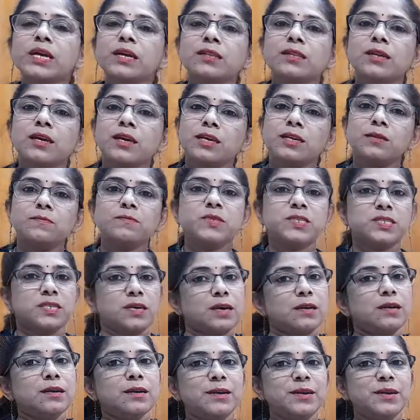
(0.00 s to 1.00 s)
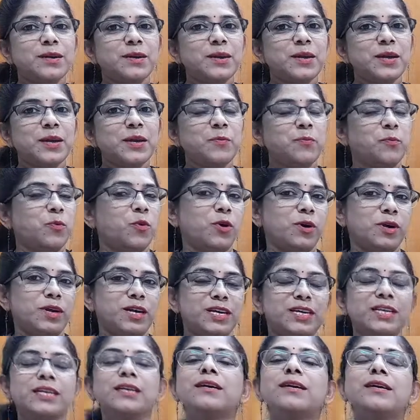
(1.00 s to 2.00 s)
Theorems are
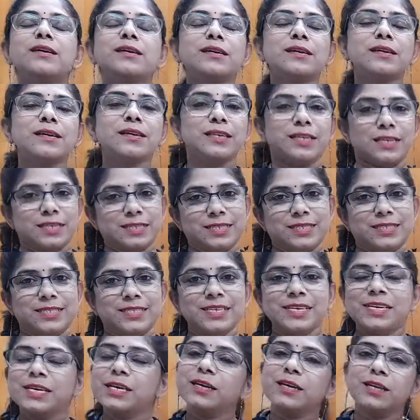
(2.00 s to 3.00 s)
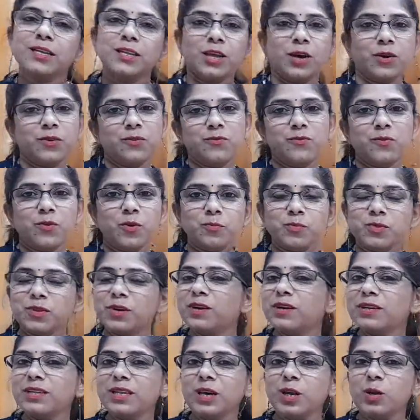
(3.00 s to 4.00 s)
important. Yes. Now from
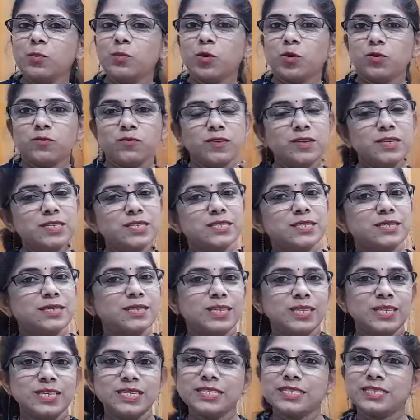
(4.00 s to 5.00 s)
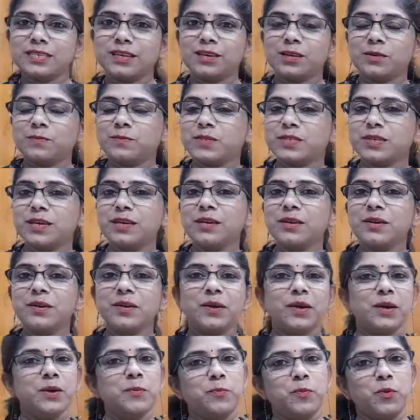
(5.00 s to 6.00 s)
third theorem onwards, these theorems are
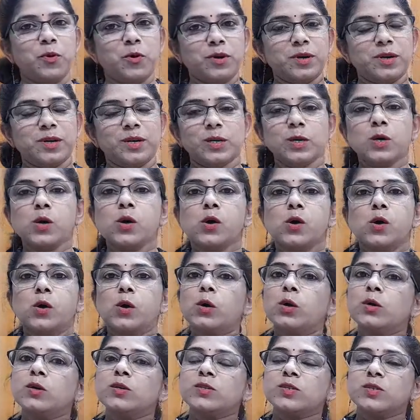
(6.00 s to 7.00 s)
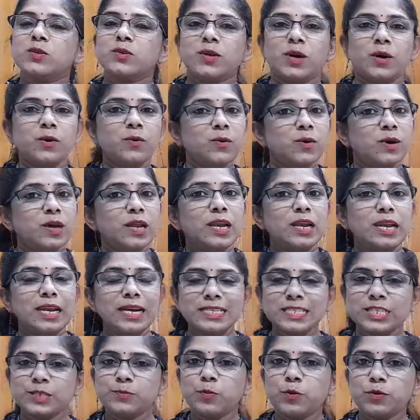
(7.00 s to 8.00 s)
important. So now
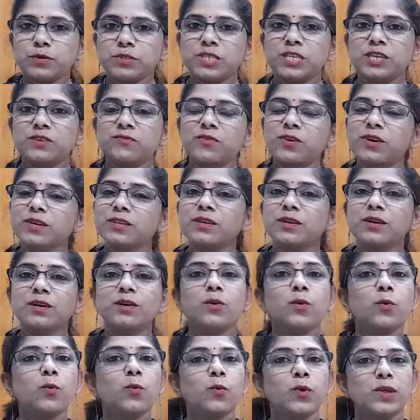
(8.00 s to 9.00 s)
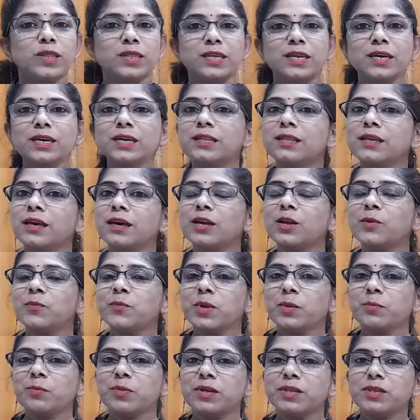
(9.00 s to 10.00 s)
let's proceed further with the theorem
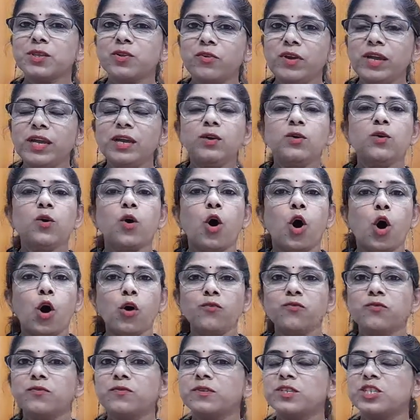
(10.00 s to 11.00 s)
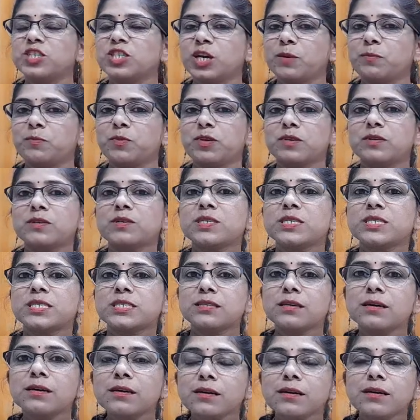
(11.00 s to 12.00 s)
number 3 of chapter
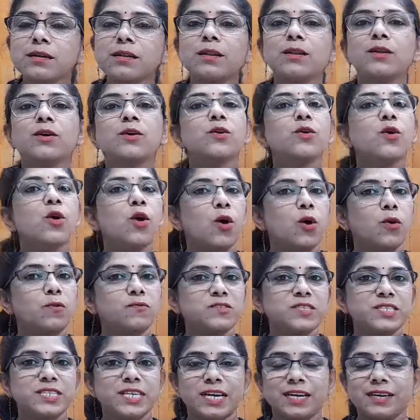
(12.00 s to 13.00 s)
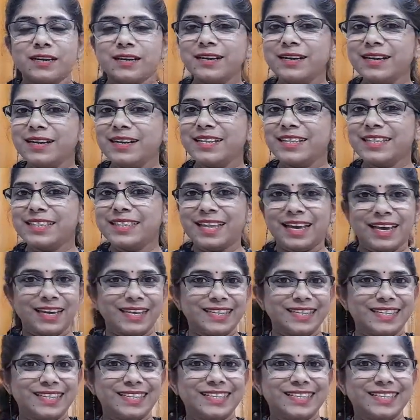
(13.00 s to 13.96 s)
Circle of Standard 9th.